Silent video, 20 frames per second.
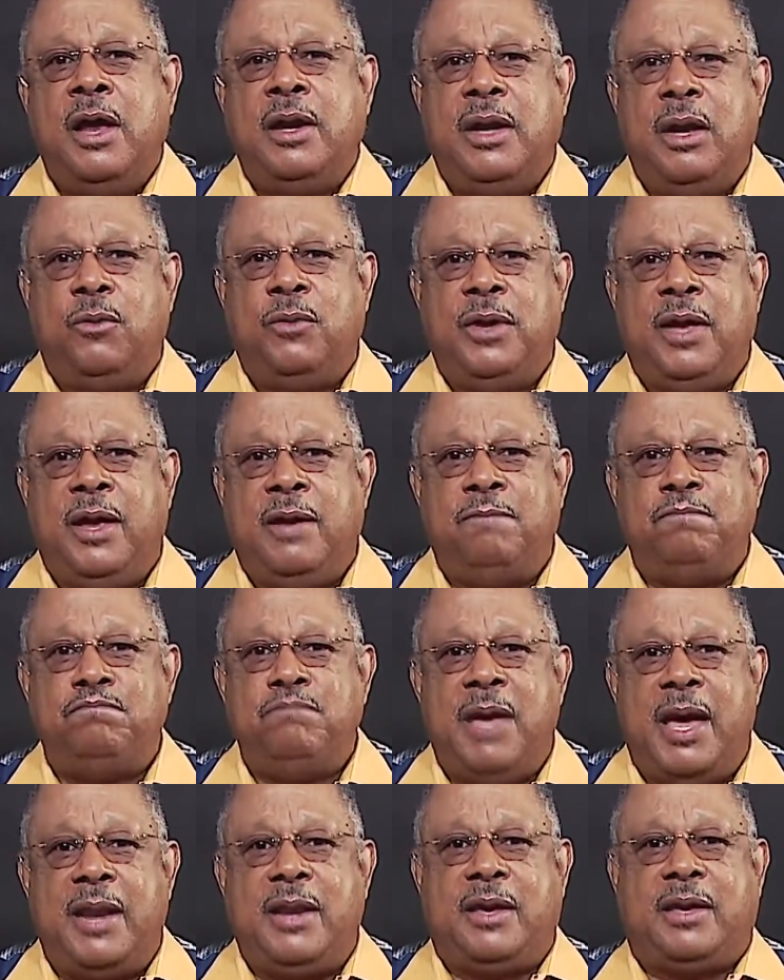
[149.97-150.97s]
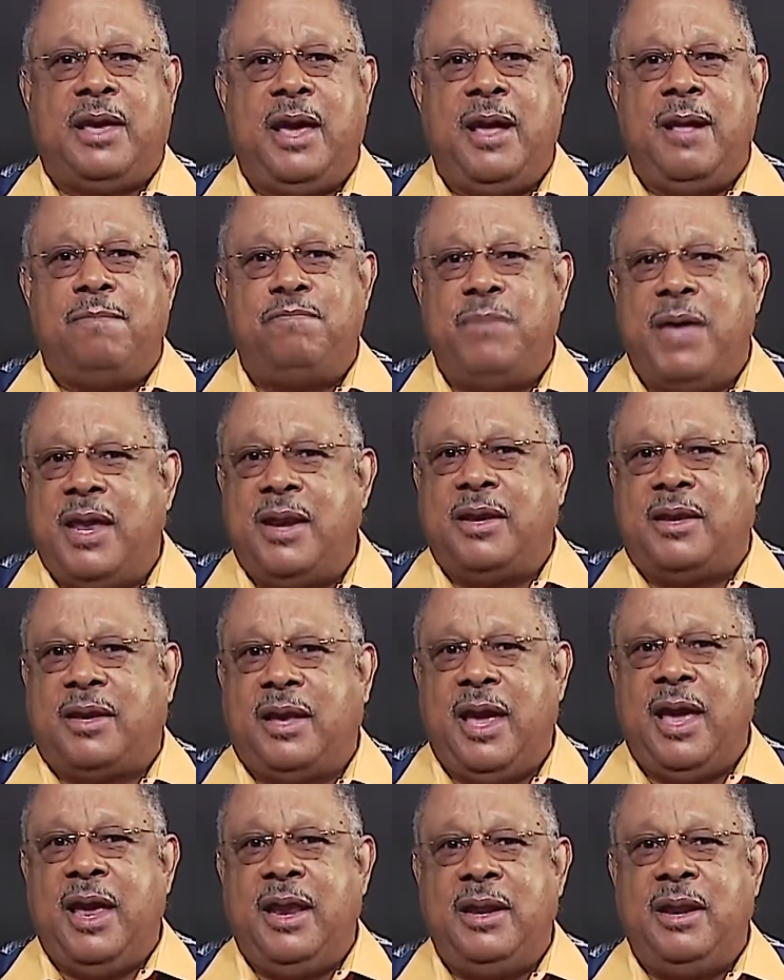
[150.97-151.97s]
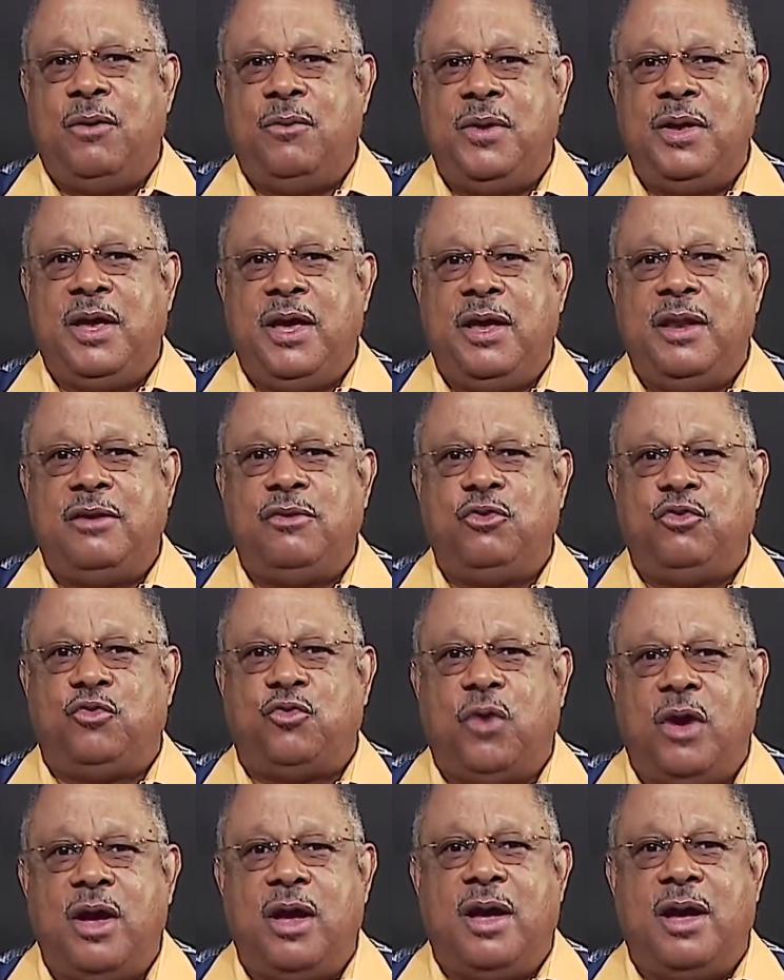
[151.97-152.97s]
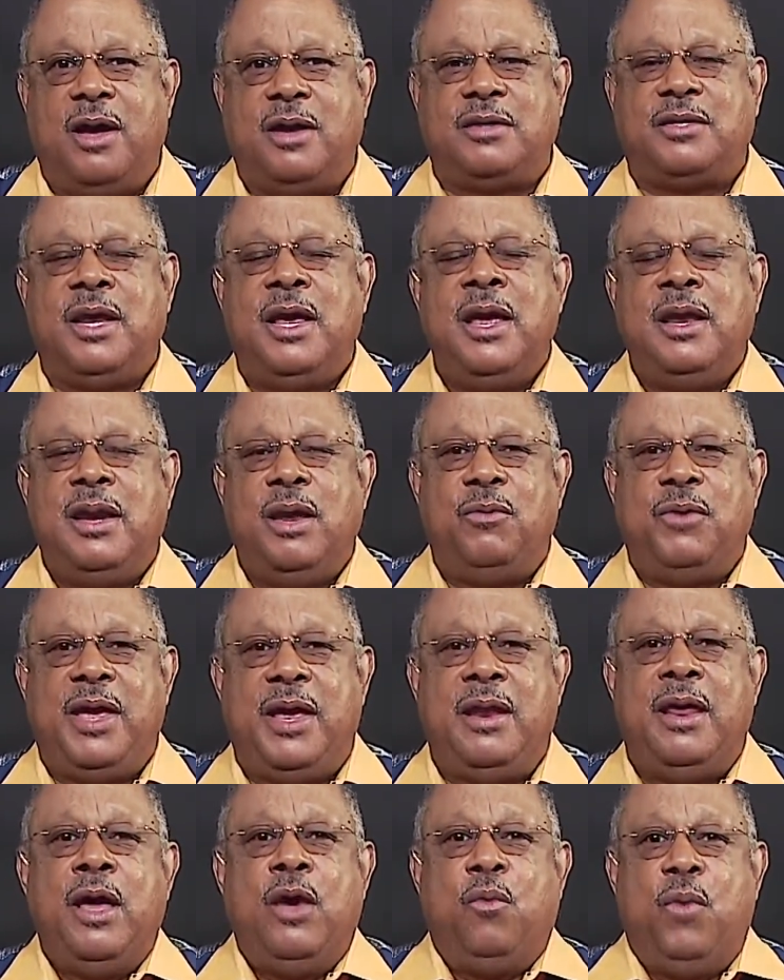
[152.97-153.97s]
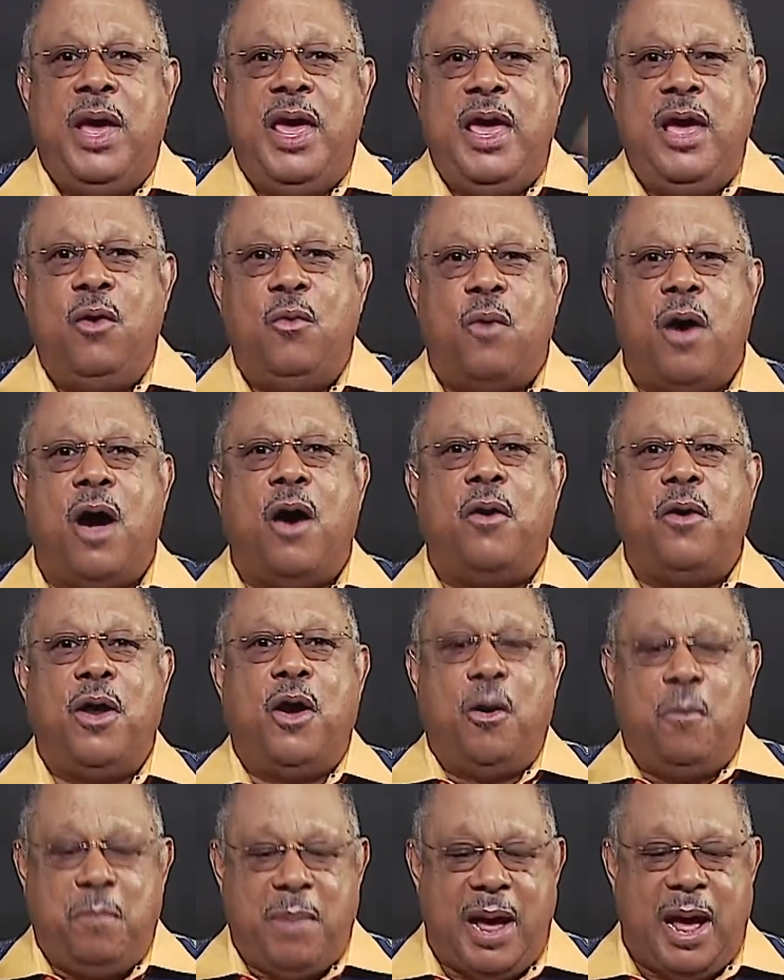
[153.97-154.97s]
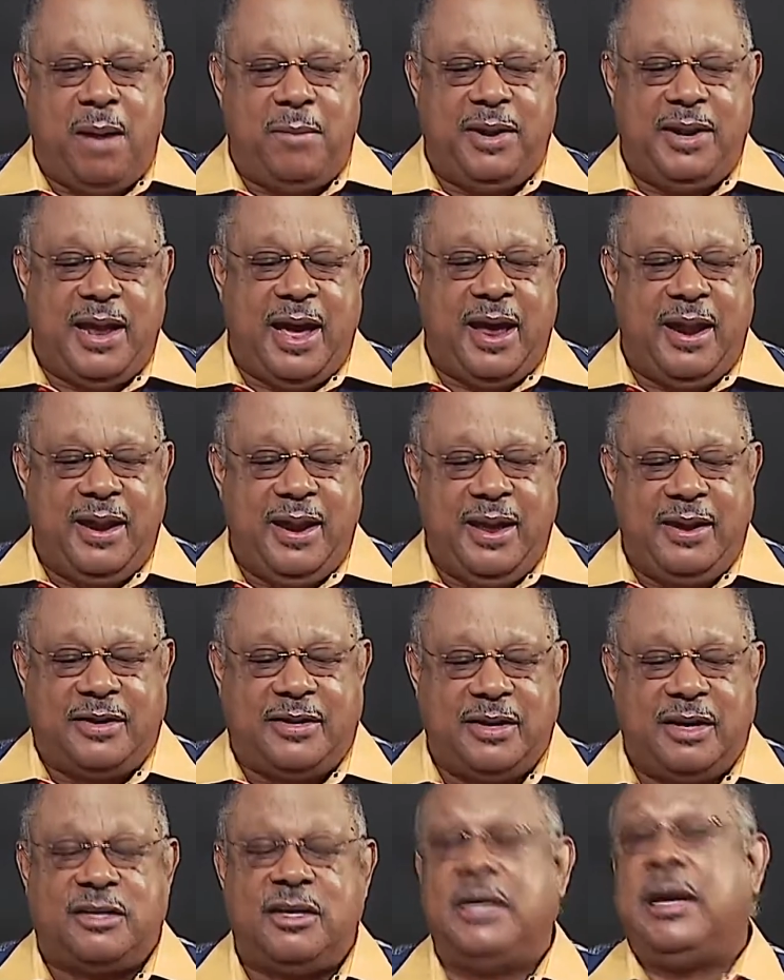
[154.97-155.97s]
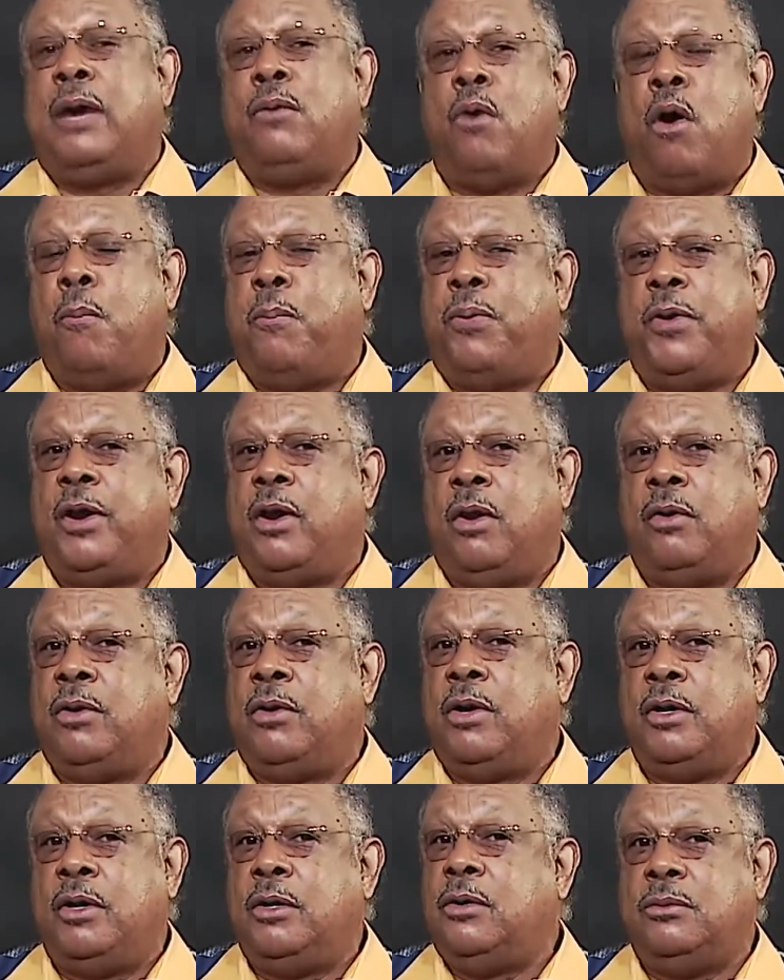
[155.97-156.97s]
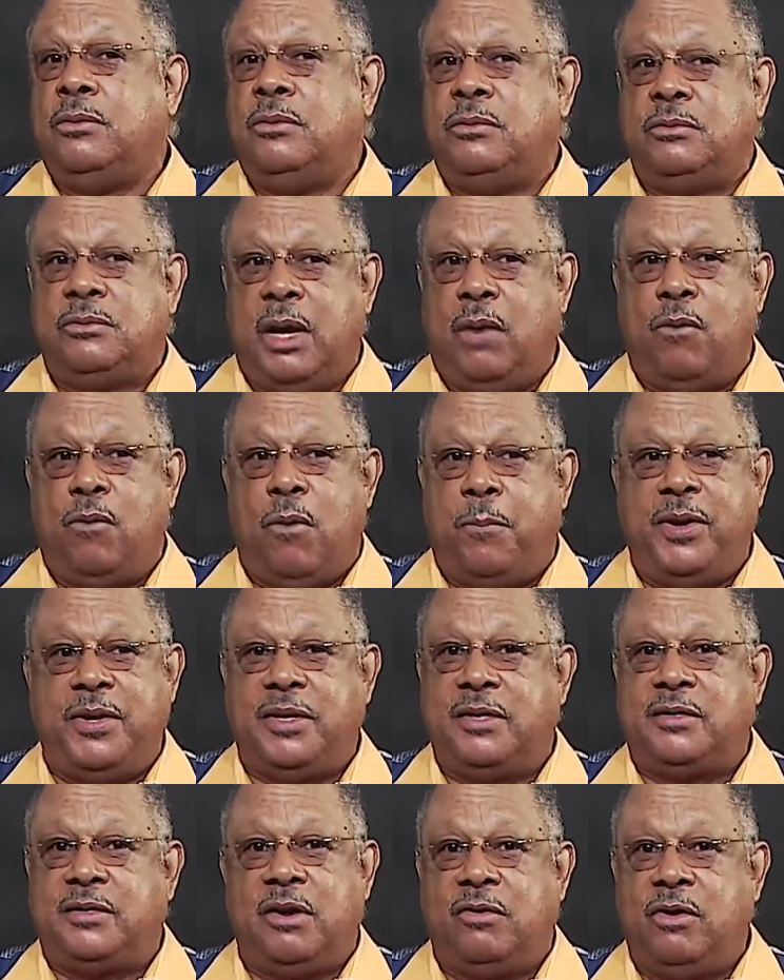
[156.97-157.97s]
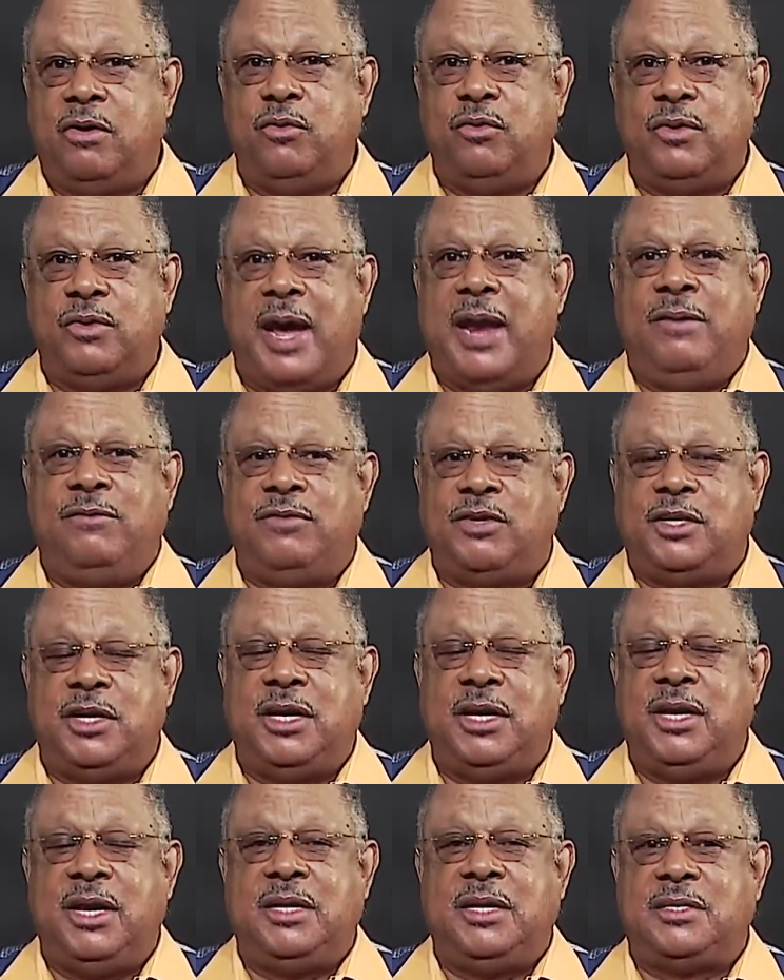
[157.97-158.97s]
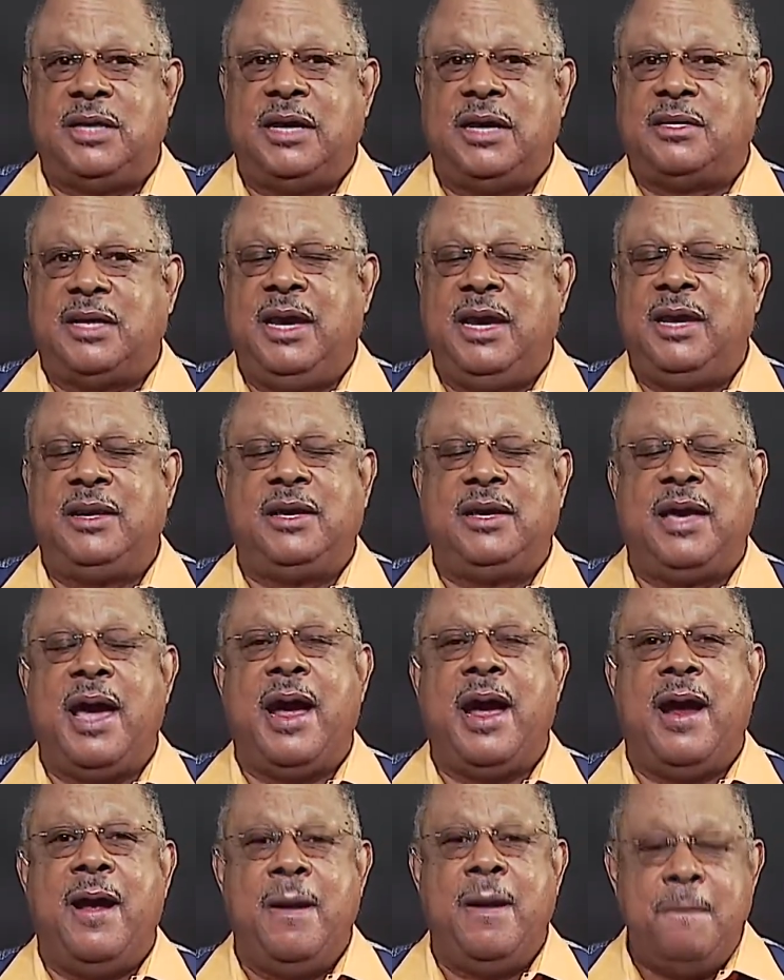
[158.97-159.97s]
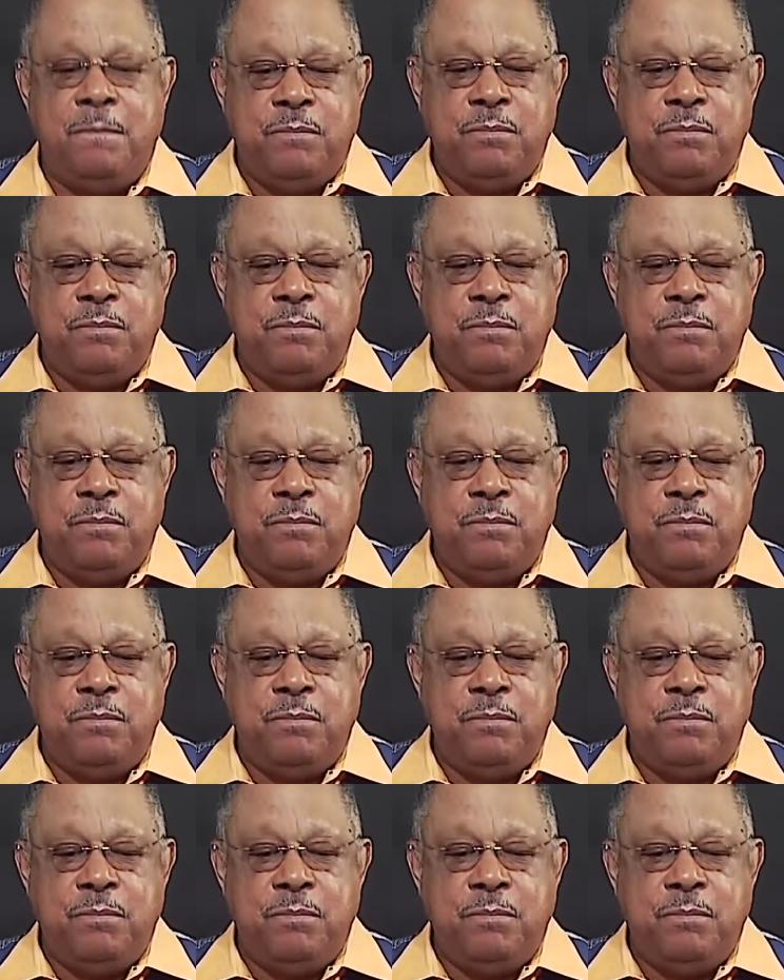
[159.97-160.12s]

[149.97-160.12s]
They were getting Medicare, Medicaid. They were getting drugs. They were getting, we want Obama down there in Tennessee. They won't put it on the news. They won't put this on the news. Not even CNN. They scared the cat.